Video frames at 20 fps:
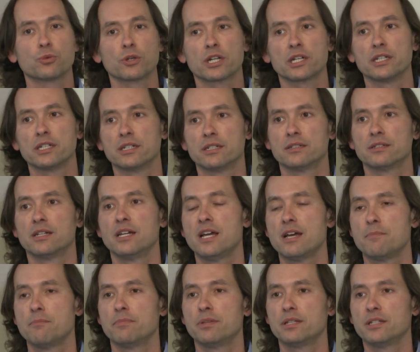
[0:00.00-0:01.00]
we're going
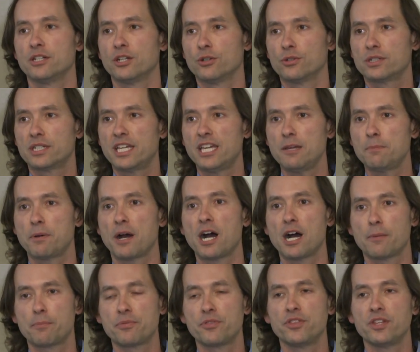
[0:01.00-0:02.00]
to keep
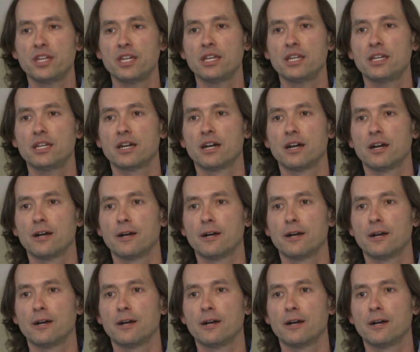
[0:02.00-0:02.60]
up the